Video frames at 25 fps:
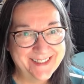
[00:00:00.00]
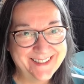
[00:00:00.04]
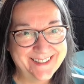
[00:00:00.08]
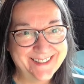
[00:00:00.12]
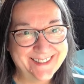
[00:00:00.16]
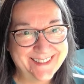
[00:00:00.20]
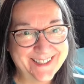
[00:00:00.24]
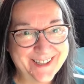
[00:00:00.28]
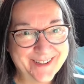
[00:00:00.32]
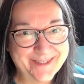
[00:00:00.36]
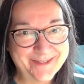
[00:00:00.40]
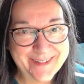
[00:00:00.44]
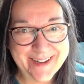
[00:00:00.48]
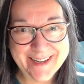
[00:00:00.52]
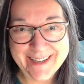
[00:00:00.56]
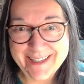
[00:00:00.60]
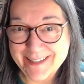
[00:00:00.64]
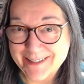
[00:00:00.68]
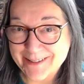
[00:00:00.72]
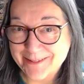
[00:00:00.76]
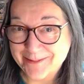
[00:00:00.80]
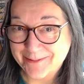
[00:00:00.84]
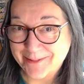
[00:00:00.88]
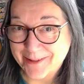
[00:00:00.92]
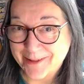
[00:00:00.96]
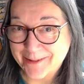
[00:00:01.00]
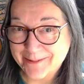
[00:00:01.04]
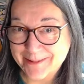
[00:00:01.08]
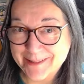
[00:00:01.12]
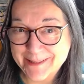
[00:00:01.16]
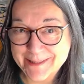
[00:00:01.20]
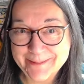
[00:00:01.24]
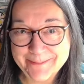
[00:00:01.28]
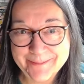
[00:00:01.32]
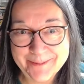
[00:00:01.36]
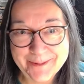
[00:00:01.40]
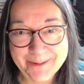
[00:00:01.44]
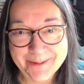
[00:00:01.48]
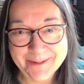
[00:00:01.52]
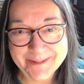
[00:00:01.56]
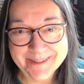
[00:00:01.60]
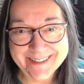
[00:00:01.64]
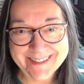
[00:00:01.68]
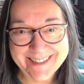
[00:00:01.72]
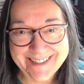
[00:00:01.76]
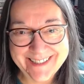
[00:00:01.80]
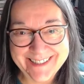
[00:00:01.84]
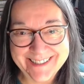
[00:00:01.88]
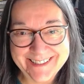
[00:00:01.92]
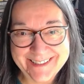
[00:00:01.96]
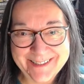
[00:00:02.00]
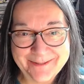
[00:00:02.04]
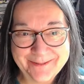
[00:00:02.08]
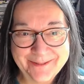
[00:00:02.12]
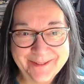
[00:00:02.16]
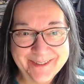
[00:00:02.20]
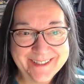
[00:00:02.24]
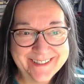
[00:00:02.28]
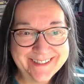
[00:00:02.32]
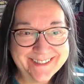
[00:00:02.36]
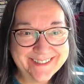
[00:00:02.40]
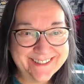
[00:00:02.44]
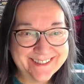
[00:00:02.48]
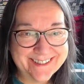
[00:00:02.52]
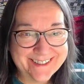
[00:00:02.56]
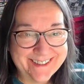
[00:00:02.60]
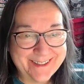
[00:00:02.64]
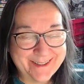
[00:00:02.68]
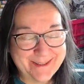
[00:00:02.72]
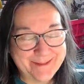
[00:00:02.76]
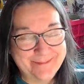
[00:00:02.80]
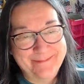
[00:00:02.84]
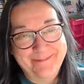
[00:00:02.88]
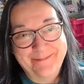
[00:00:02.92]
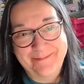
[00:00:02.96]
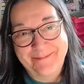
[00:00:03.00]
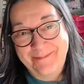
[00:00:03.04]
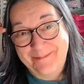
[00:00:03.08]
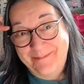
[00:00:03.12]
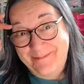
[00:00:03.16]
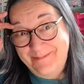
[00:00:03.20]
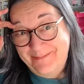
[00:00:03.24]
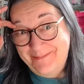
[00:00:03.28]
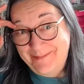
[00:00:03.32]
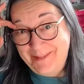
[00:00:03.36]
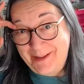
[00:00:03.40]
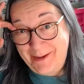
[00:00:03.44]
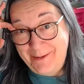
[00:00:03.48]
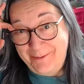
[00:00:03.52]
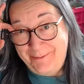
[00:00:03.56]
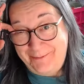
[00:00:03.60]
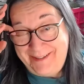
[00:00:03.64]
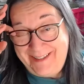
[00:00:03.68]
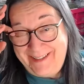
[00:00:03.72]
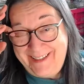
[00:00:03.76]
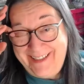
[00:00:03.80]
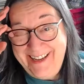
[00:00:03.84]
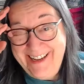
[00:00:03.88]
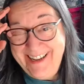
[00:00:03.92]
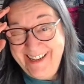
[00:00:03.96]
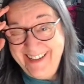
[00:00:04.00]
Now regular viewers will see the difference, hopefully.